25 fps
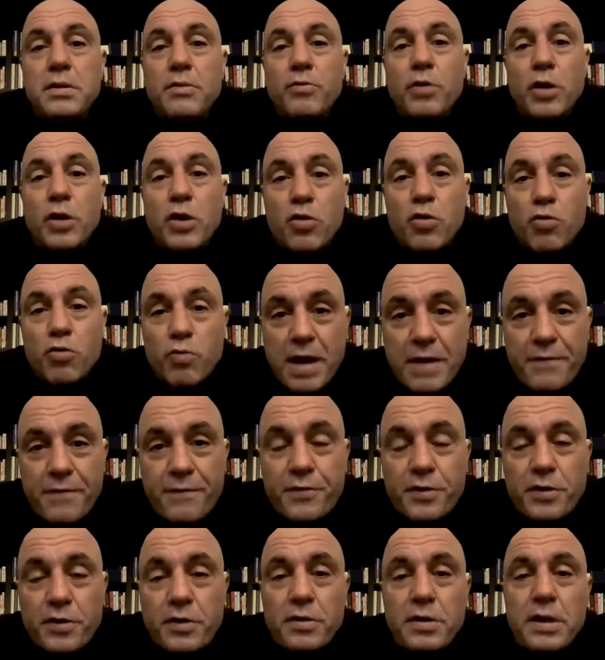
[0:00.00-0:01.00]

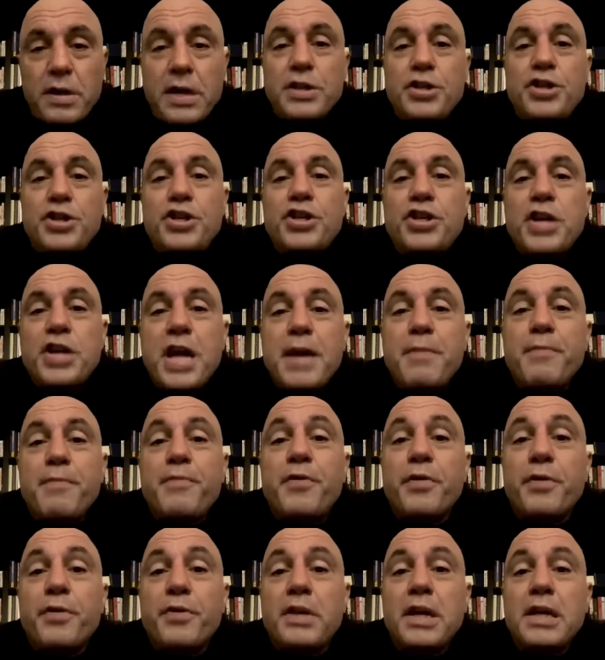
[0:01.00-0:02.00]
regretful and
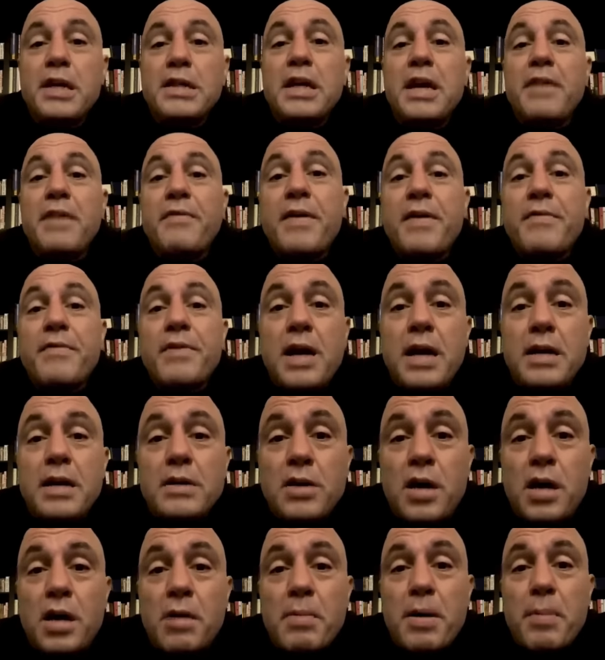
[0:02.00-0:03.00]
shameful thing that I've ever had to
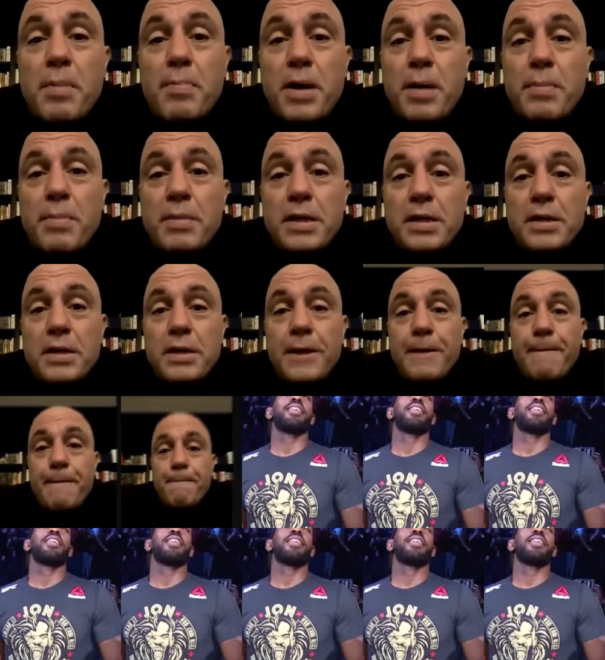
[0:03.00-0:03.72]
talk about publicly.